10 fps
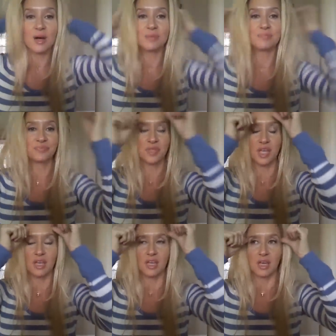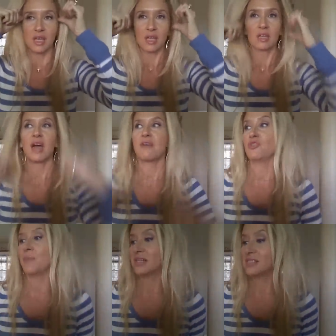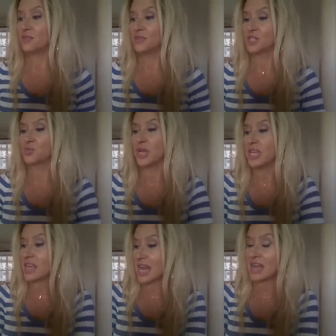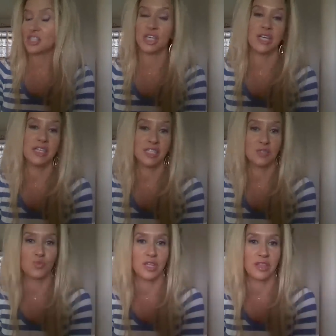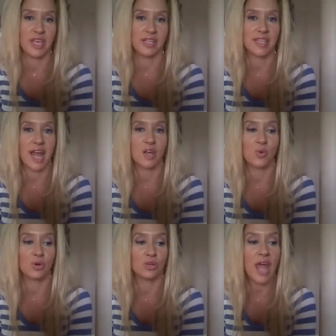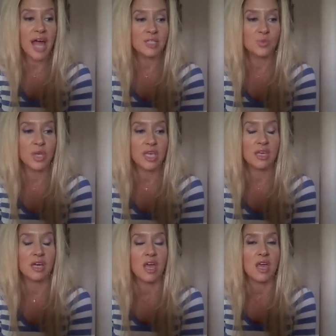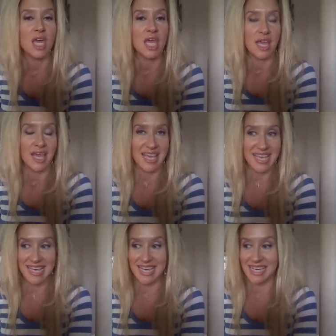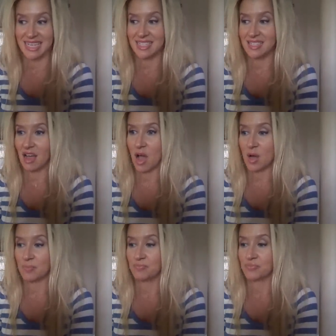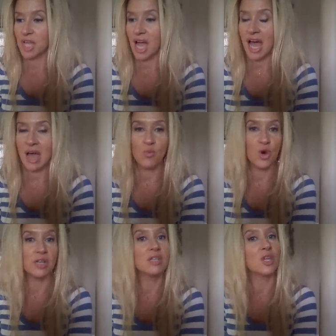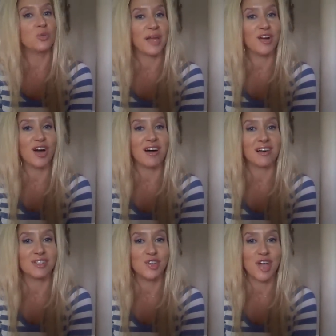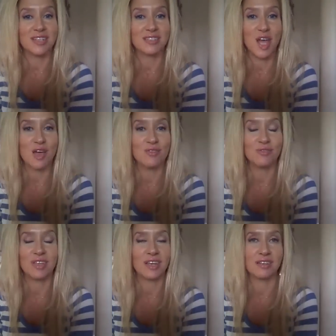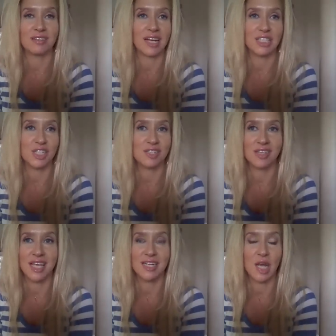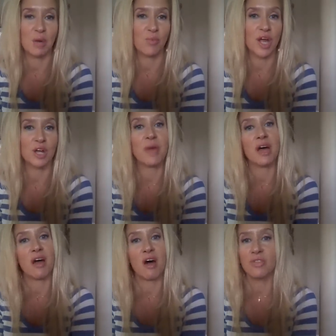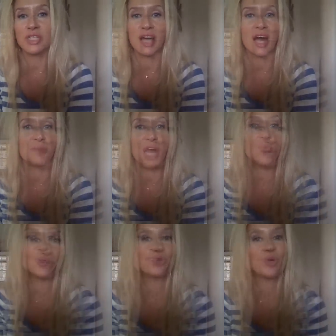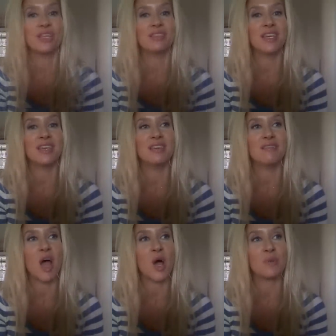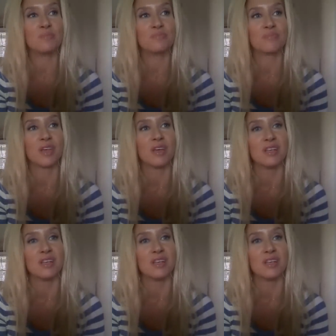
um, got for myself this week, and actually this is one of the things that I had ordered last week, is um, I wanted another pair of Uggs. You guys know that I just ended up wearing mine all the time. I had between the um,